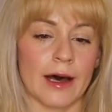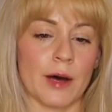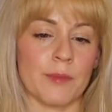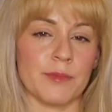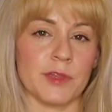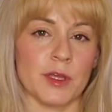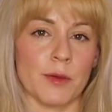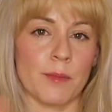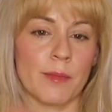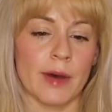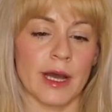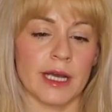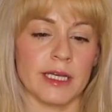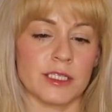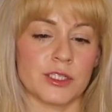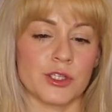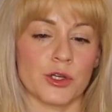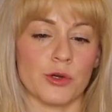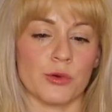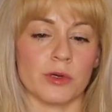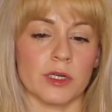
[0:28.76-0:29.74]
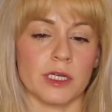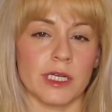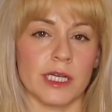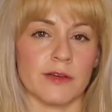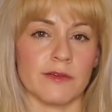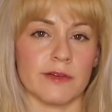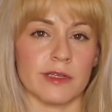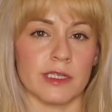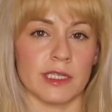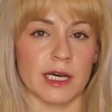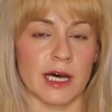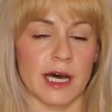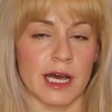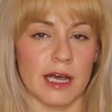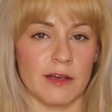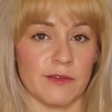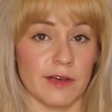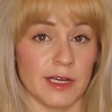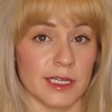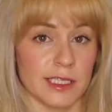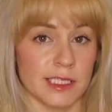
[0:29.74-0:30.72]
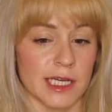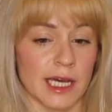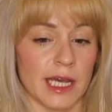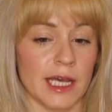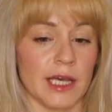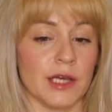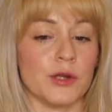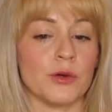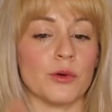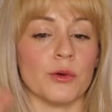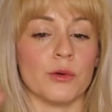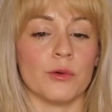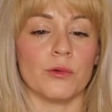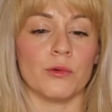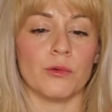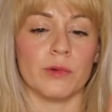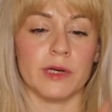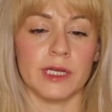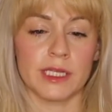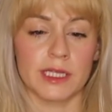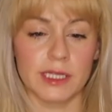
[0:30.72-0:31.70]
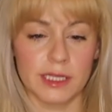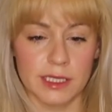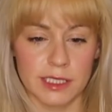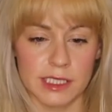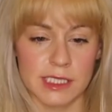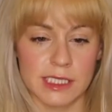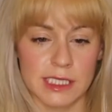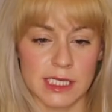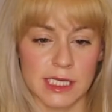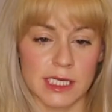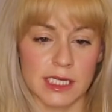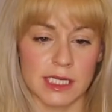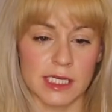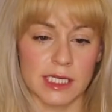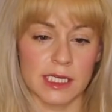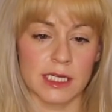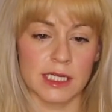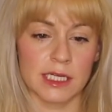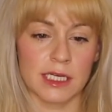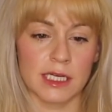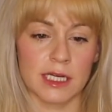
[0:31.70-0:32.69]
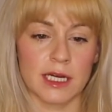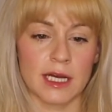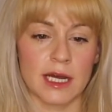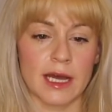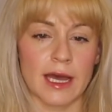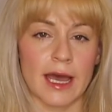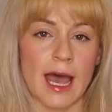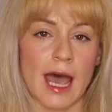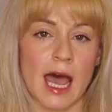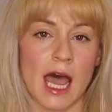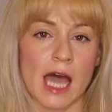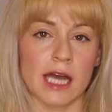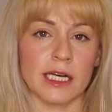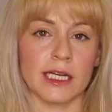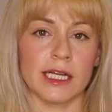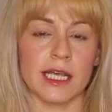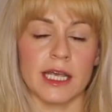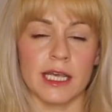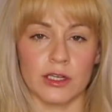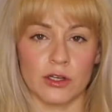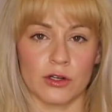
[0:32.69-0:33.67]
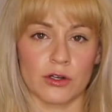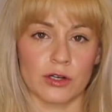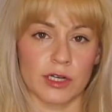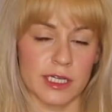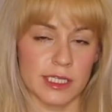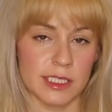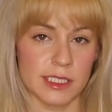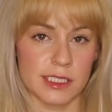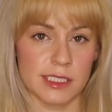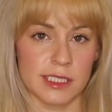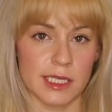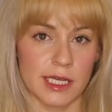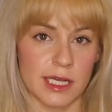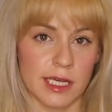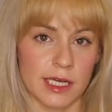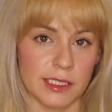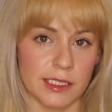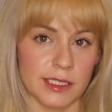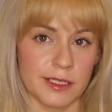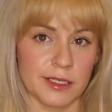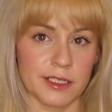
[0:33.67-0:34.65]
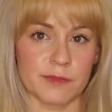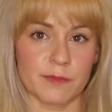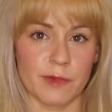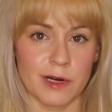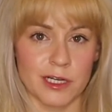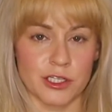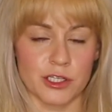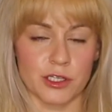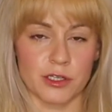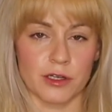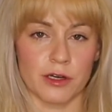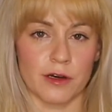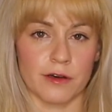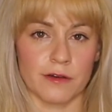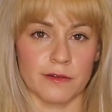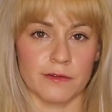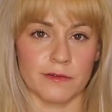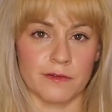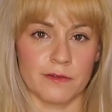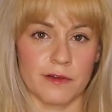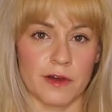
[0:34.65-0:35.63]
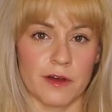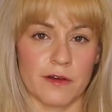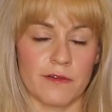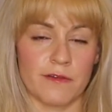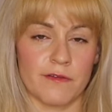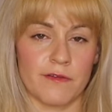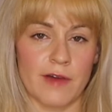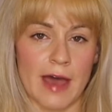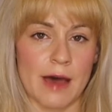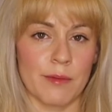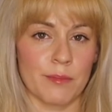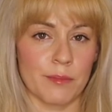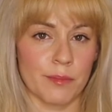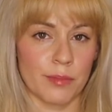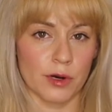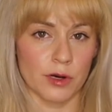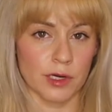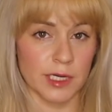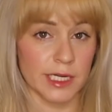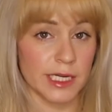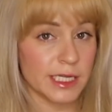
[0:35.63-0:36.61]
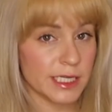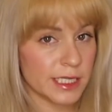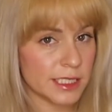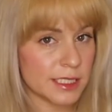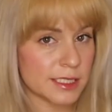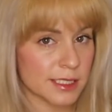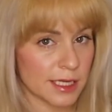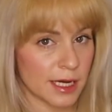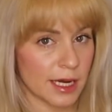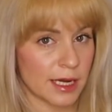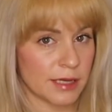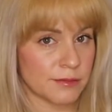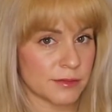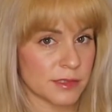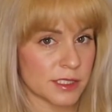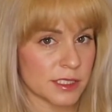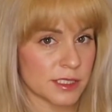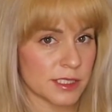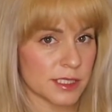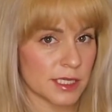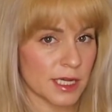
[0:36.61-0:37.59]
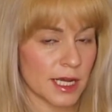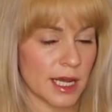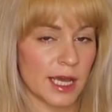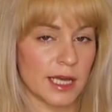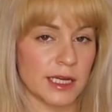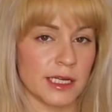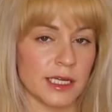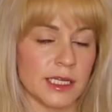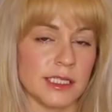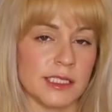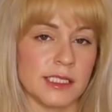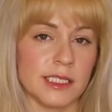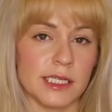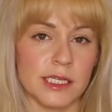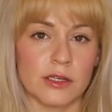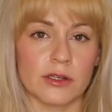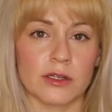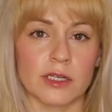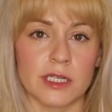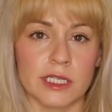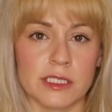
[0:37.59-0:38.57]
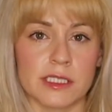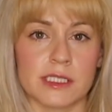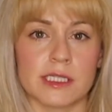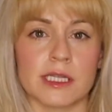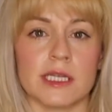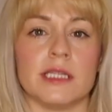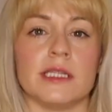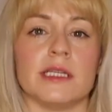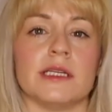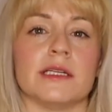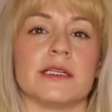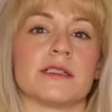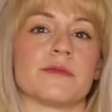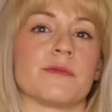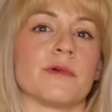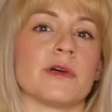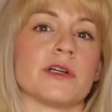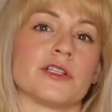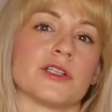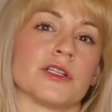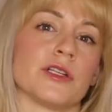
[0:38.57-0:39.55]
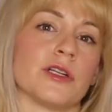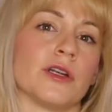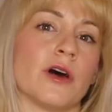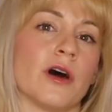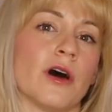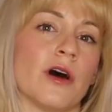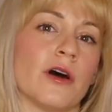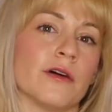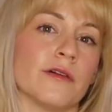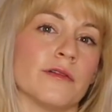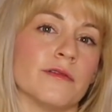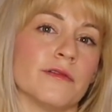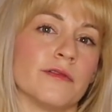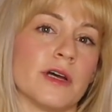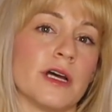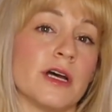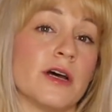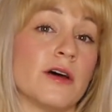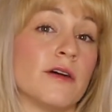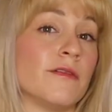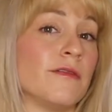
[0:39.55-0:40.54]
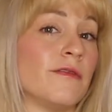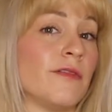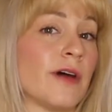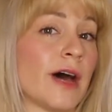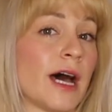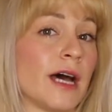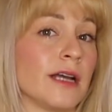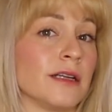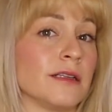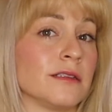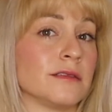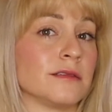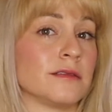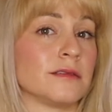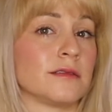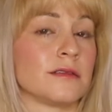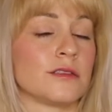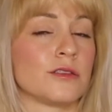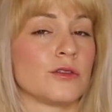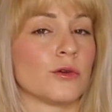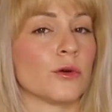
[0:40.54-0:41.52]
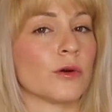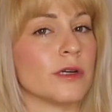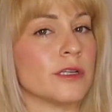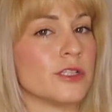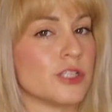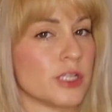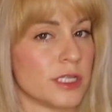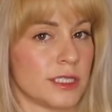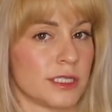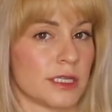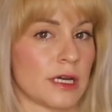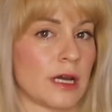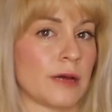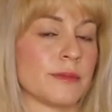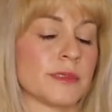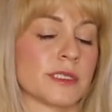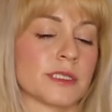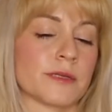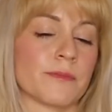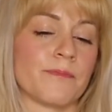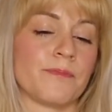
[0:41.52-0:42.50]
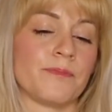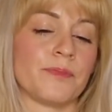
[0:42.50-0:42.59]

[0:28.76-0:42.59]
The mice who were given the high-fat diet with the tea had an increase in the expression of fat-burning enzymes and a decrease in the expression of fat storage enzymes.